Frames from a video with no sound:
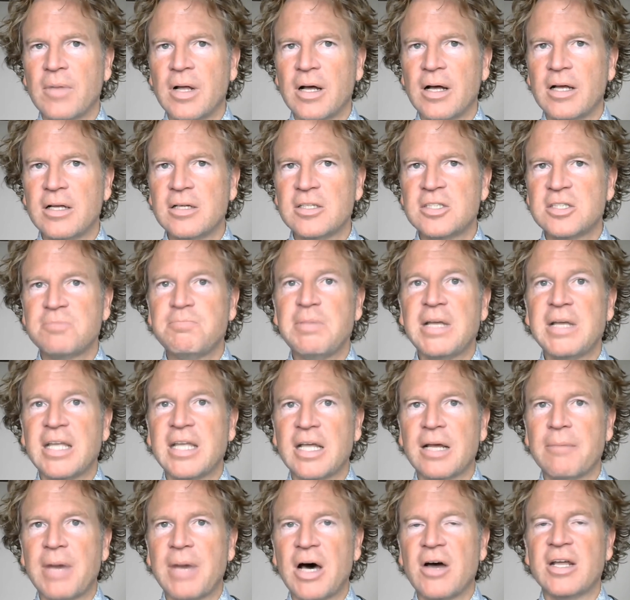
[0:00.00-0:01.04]

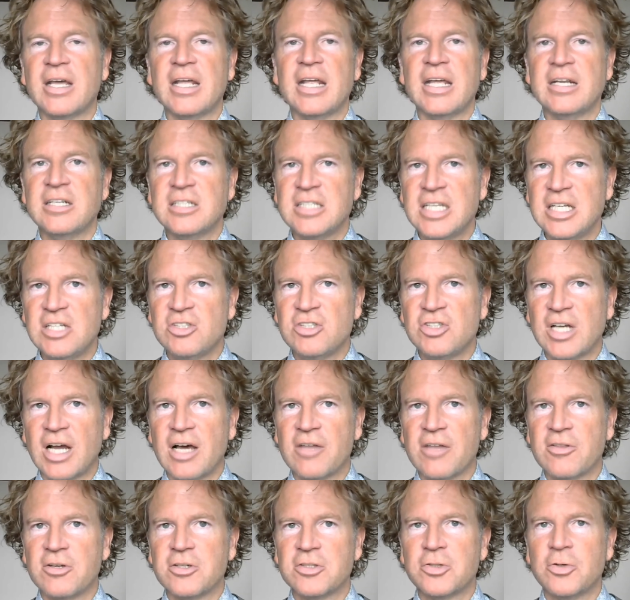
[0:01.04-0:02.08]
speaking about it and teaching
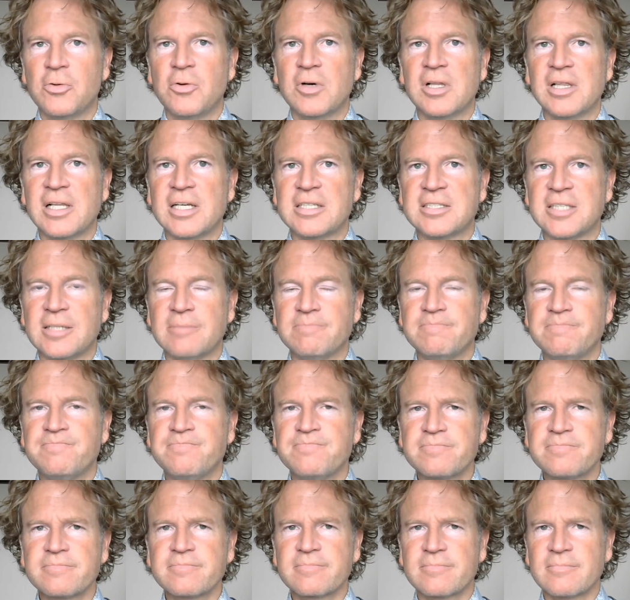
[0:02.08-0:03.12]
others who will listen.
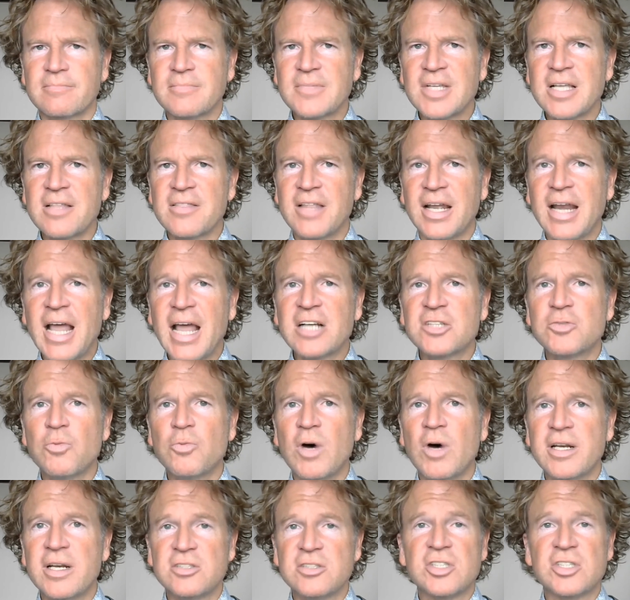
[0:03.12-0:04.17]
The next
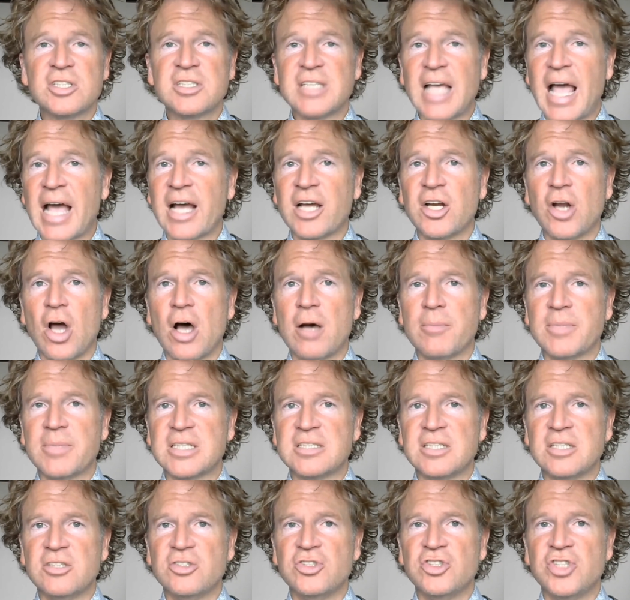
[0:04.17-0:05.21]
one is just
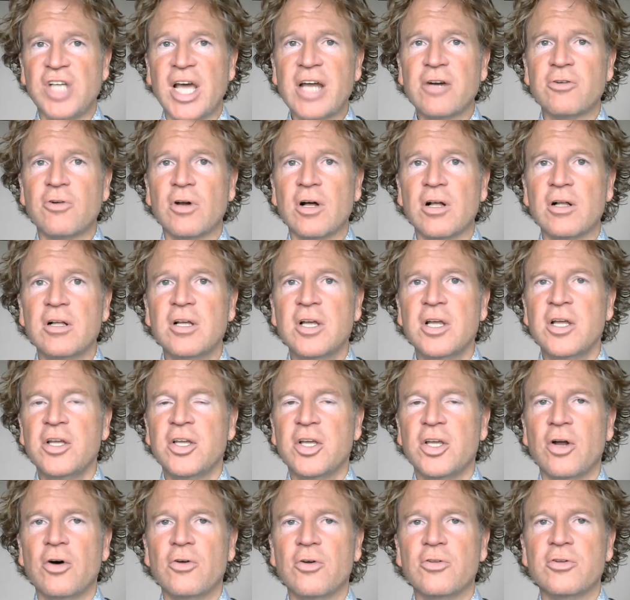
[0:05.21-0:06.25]
economics in general.
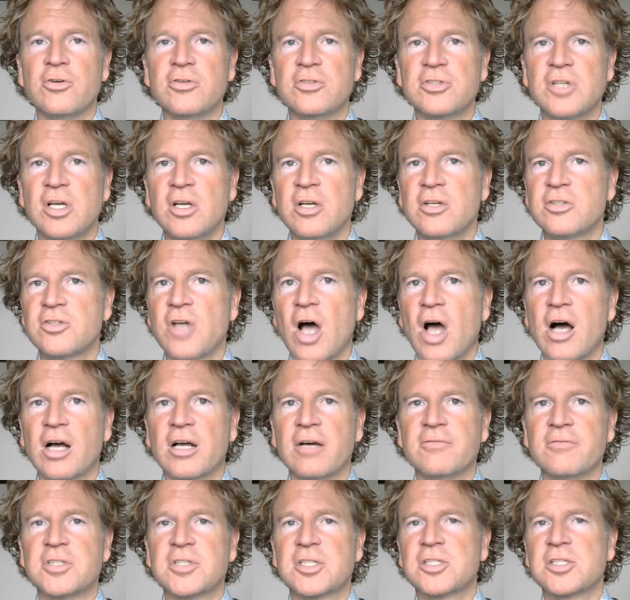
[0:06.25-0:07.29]
There's talk
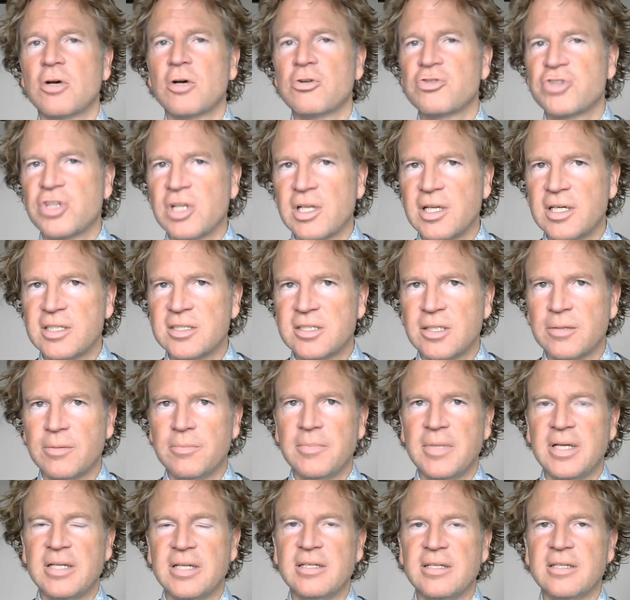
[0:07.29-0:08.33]
of
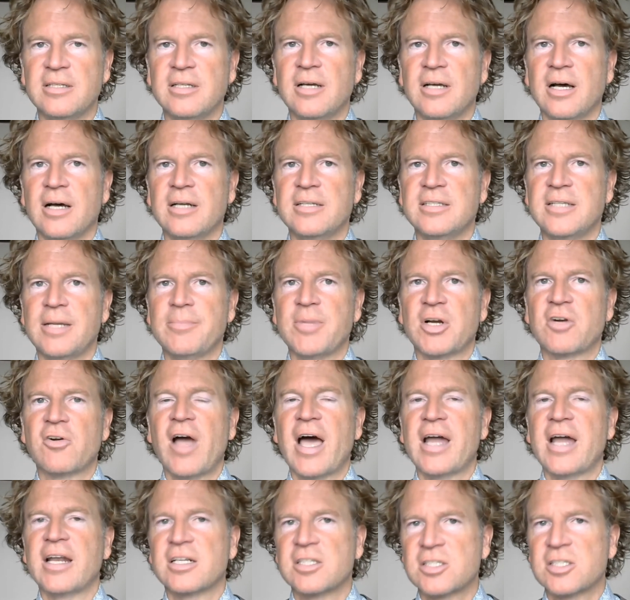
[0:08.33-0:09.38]
socialism and
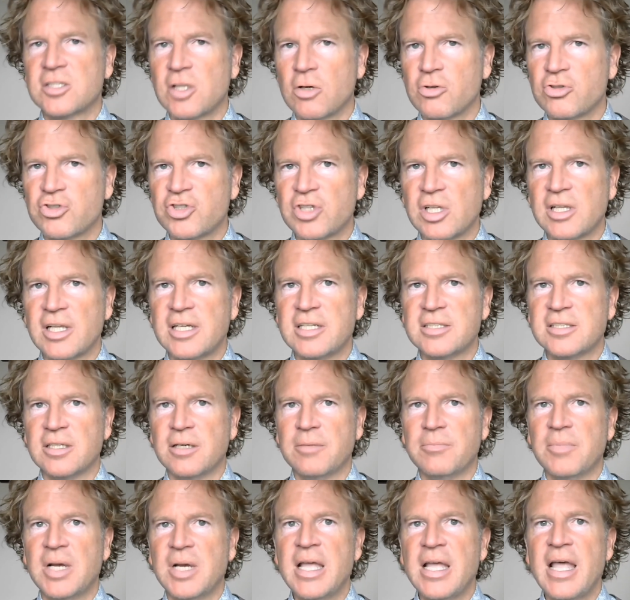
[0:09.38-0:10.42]
democratic
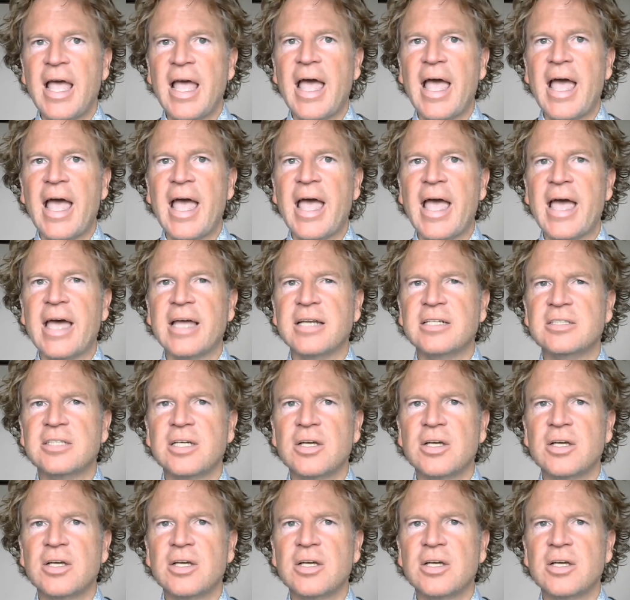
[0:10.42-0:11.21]
socialism, and